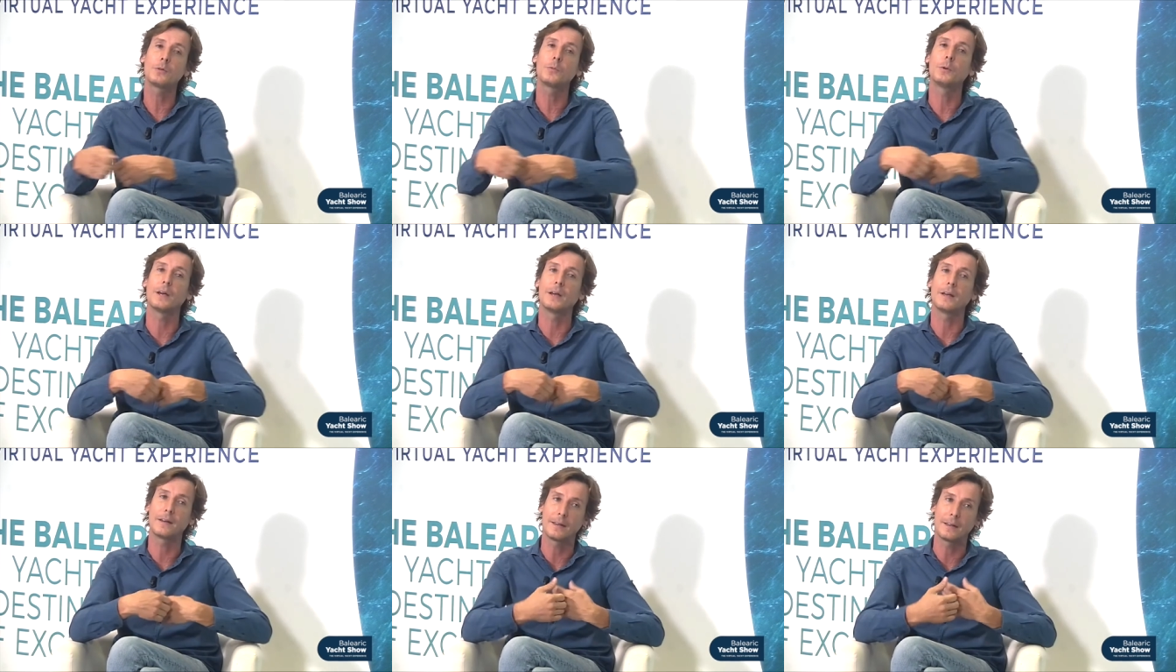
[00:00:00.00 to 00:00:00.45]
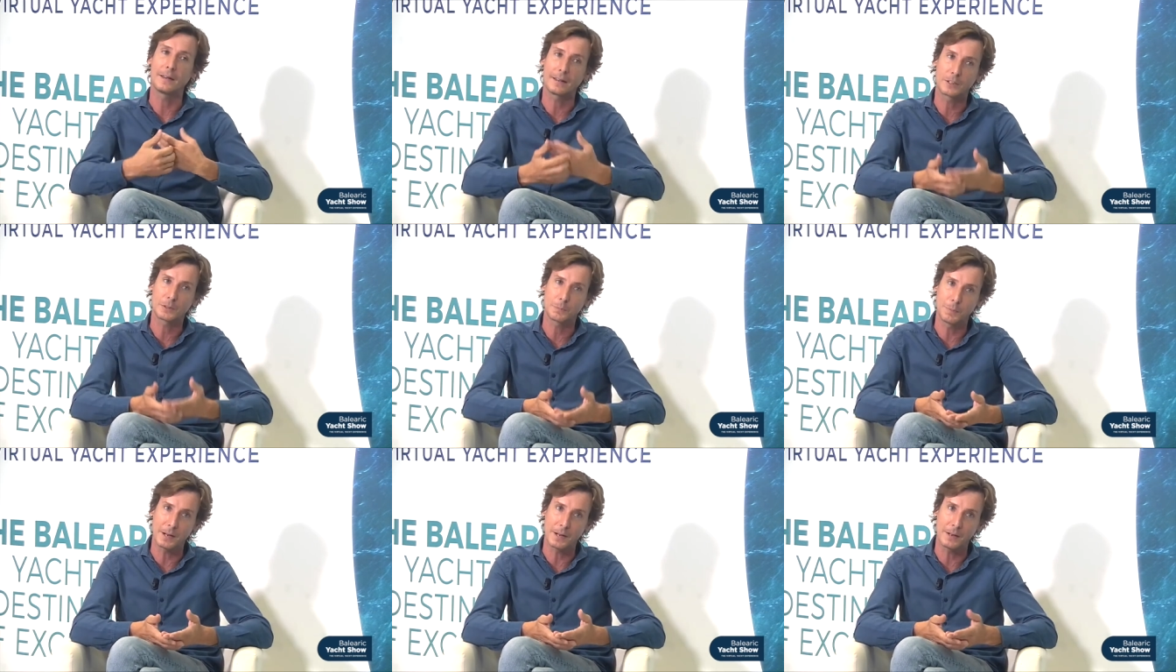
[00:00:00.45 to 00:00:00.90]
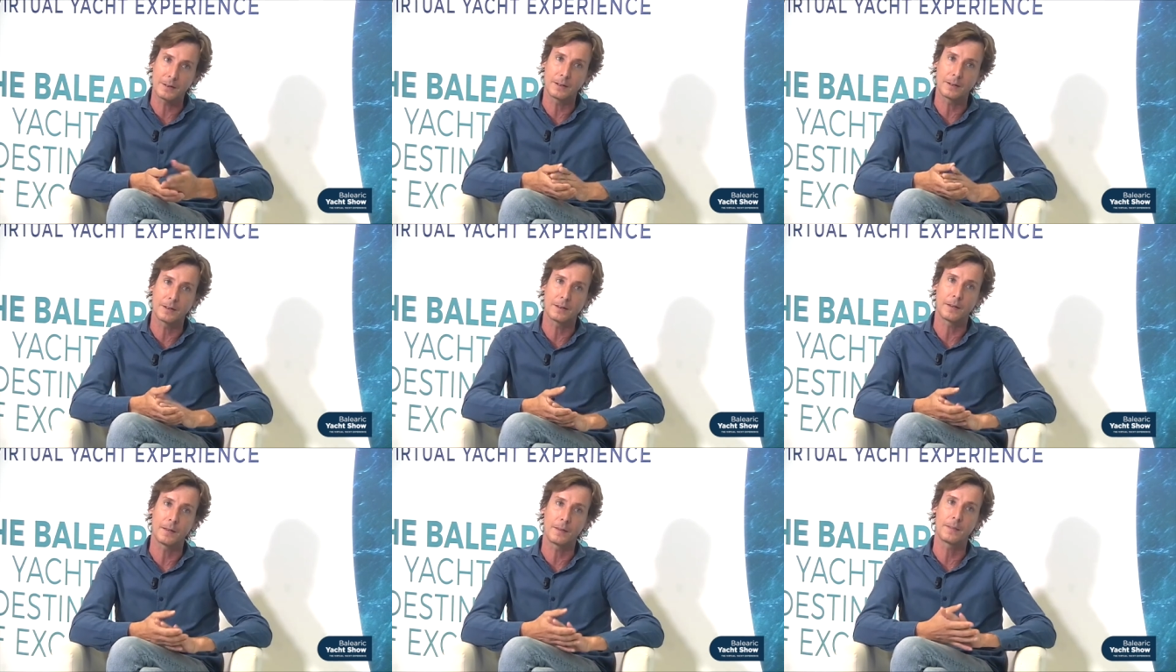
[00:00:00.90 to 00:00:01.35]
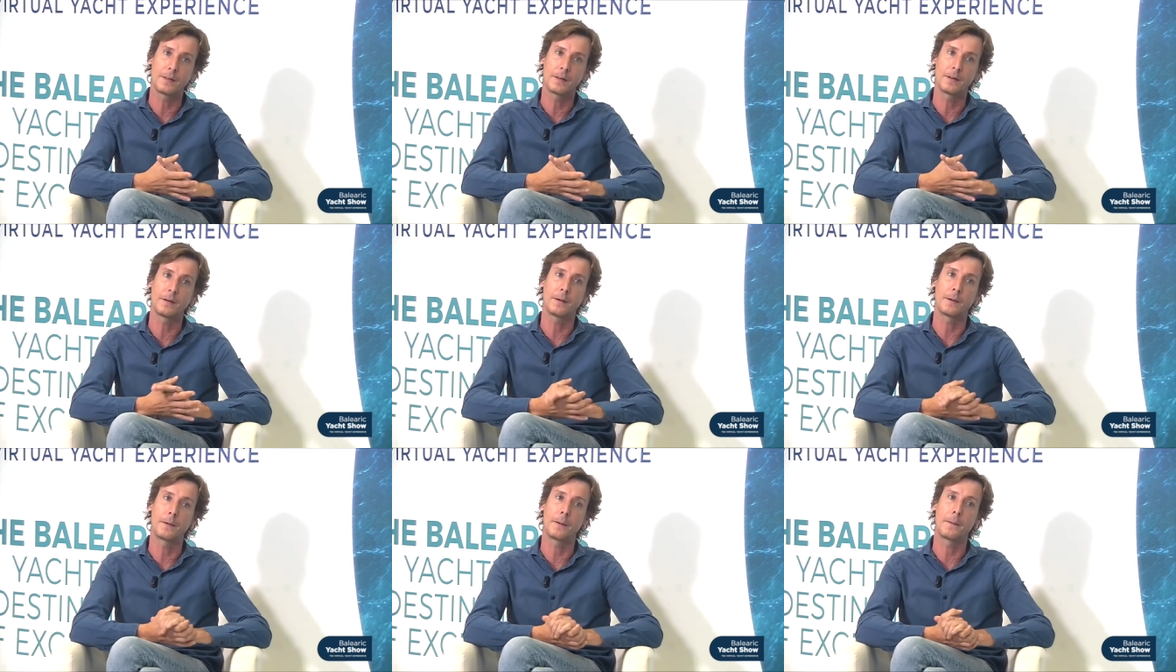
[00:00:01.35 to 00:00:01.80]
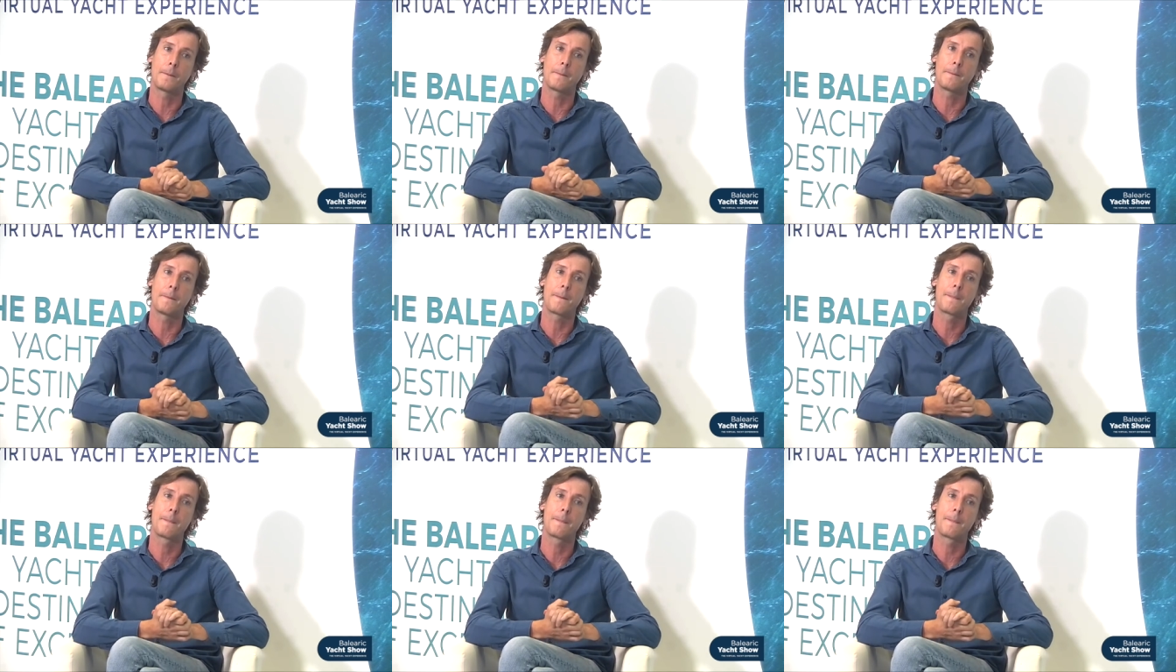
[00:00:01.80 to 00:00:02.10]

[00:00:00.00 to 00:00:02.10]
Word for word: We uh, explain the, the, um,